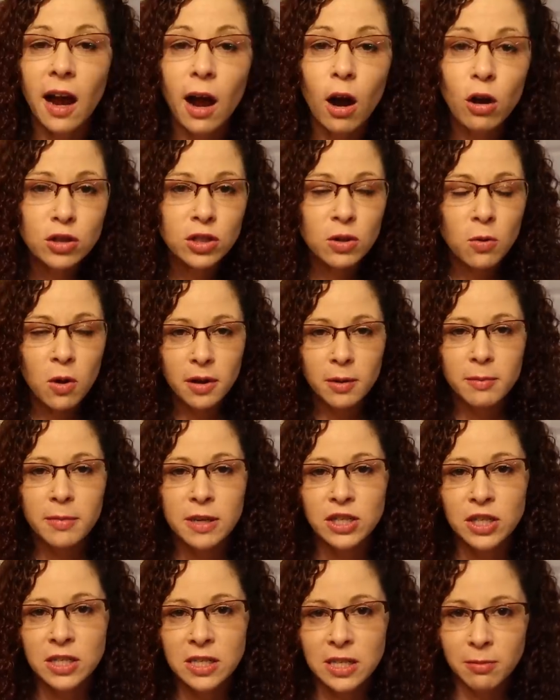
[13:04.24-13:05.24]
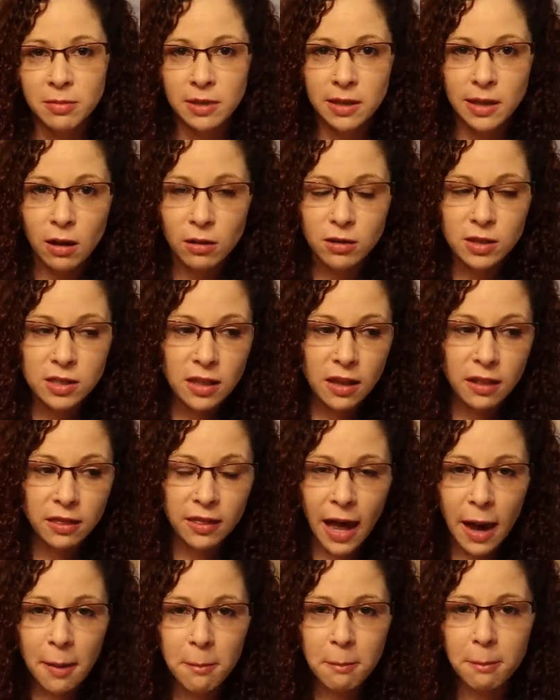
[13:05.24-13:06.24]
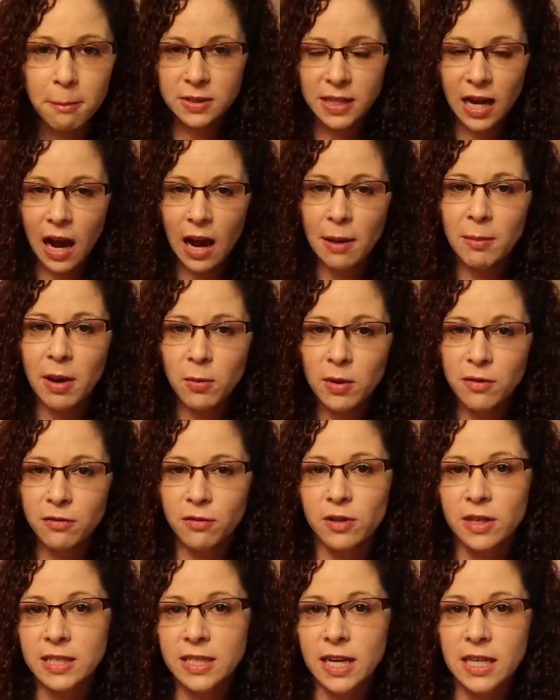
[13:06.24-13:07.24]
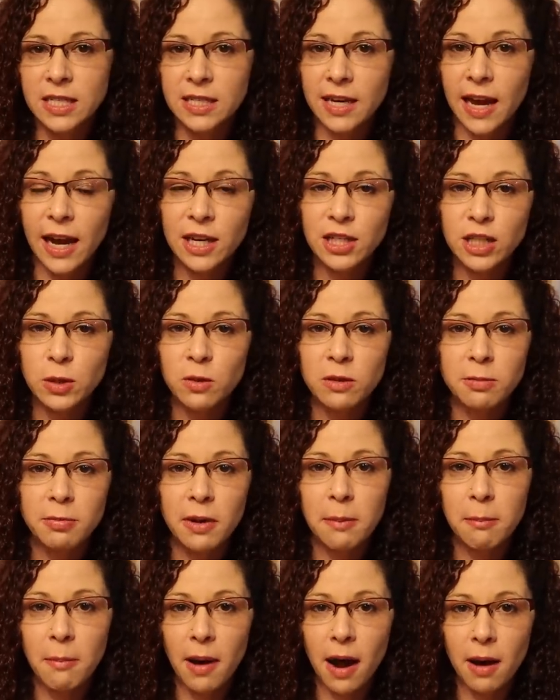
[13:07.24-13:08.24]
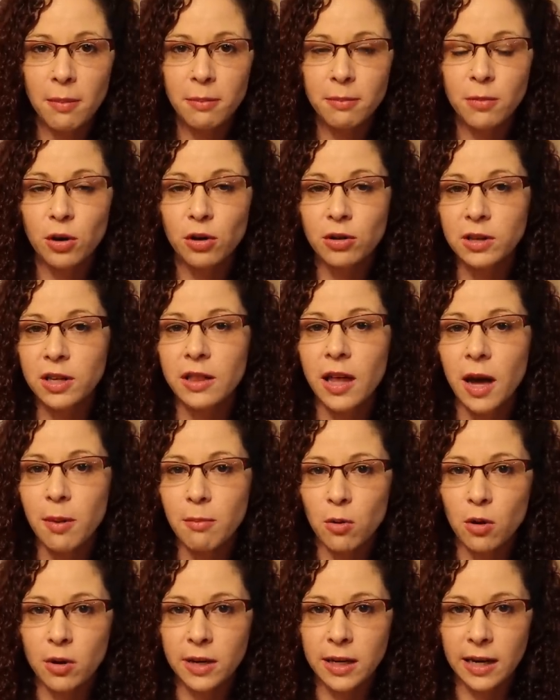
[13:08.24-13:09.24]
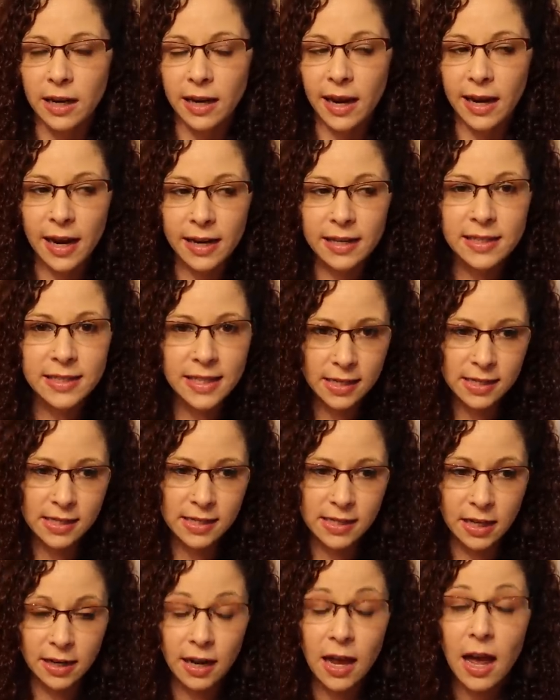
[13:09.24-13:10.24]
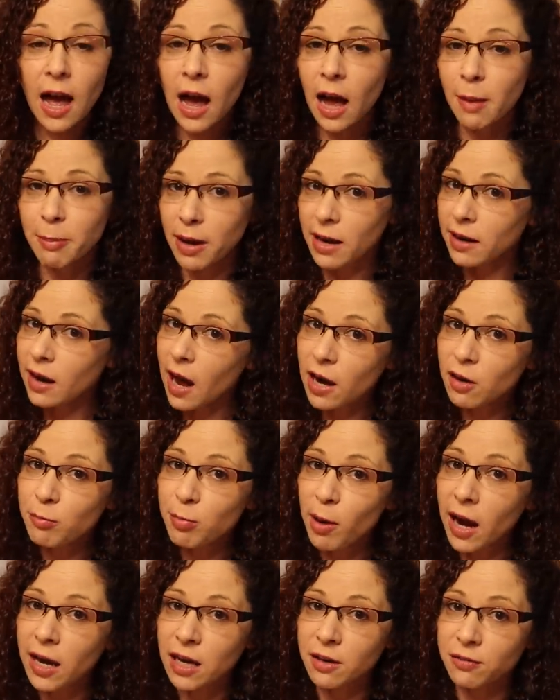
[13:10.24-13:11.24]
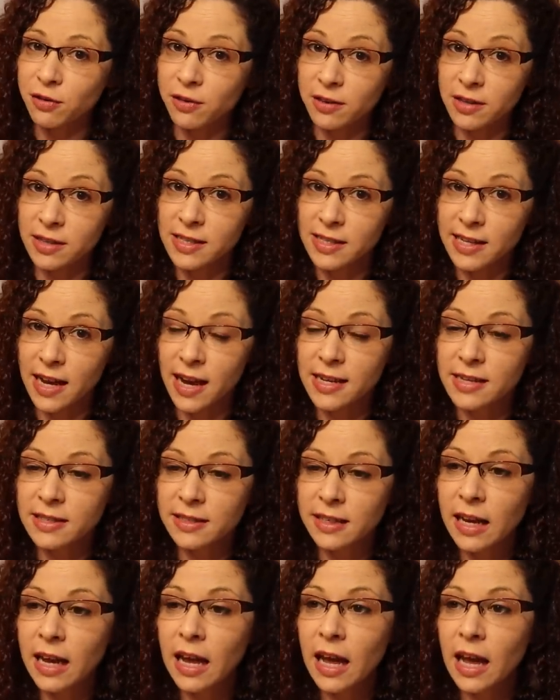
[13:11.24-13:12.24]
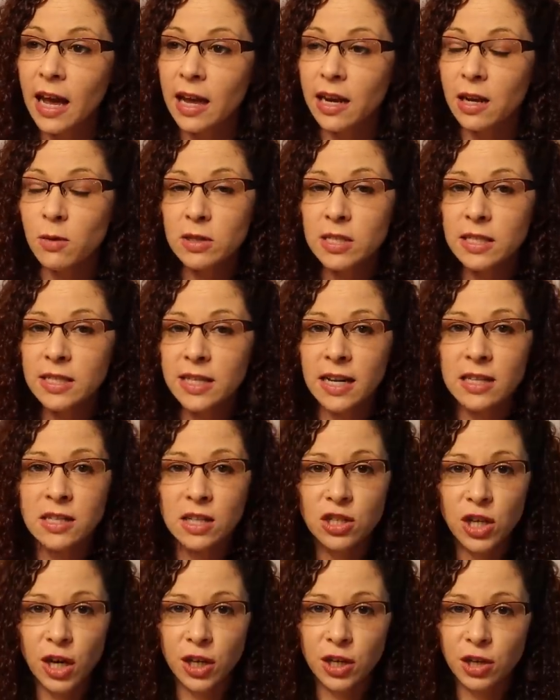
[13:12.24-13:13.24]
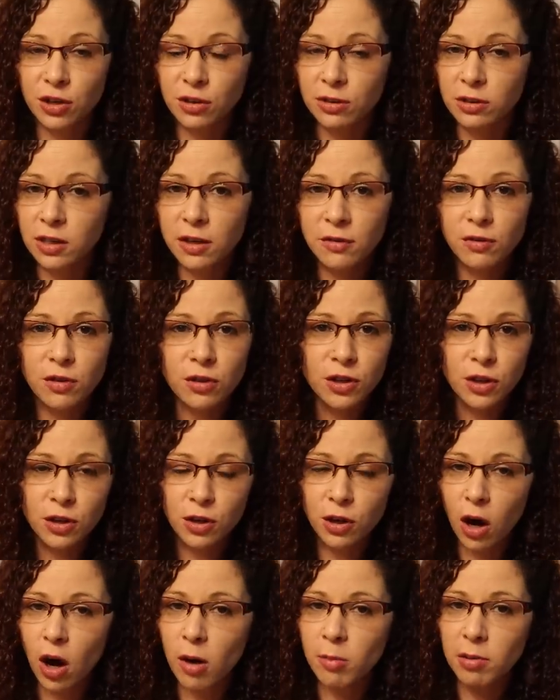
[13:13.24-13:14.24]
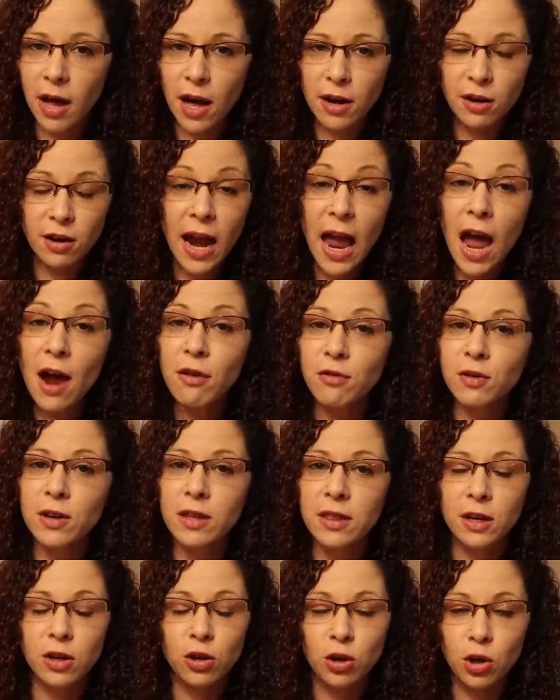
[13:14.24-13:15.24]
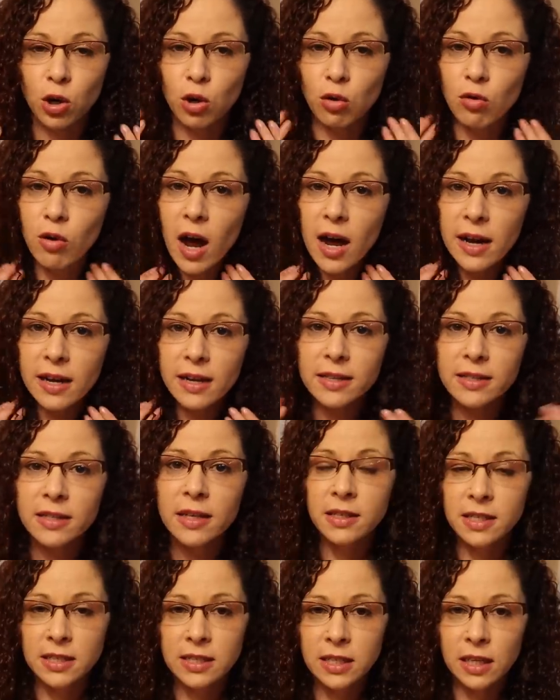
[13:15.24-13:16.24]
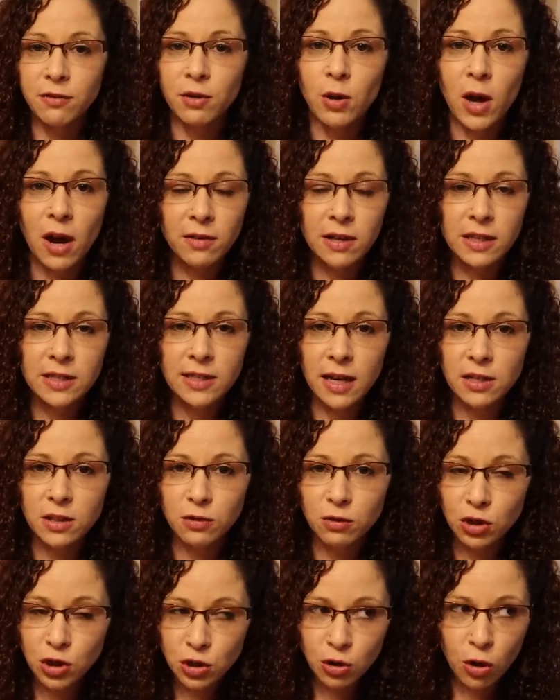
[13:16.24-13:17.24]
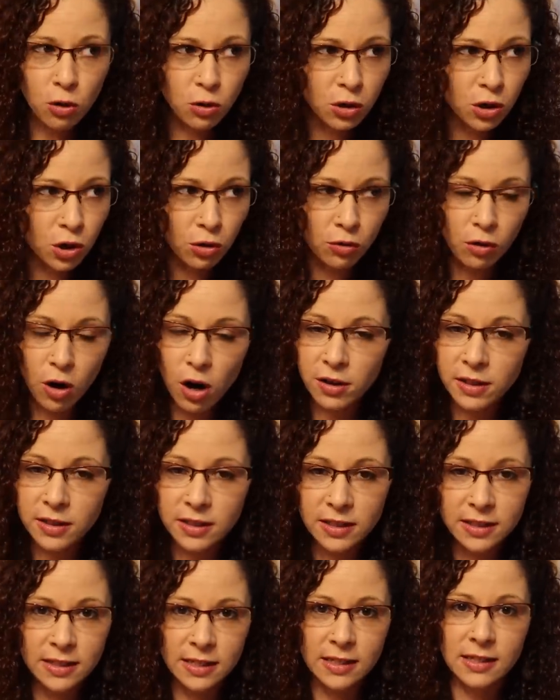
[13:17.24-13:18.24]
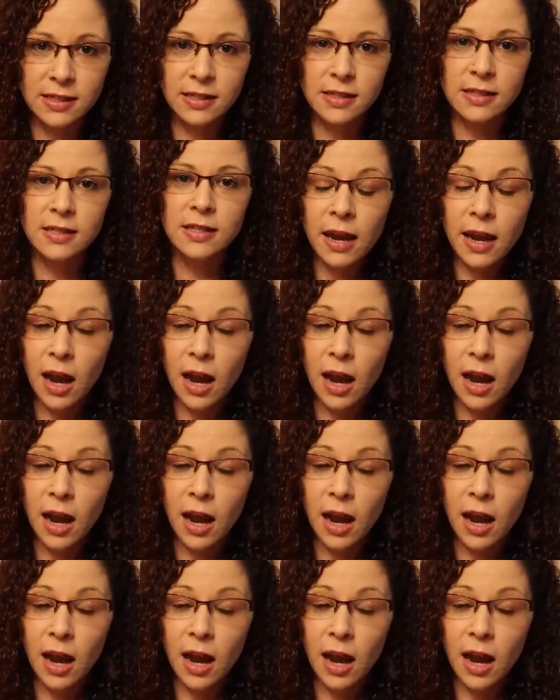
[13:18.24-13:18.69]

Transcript: Now I also want to mention something else. That time I went for the test, and I actually went with my mom early that morning and I got a test done. I paid out of pocket for this test. And it was a test to check your liver, your gallbladder, everything, your carotids, to see if you have any signs of stroke, carotid diseases.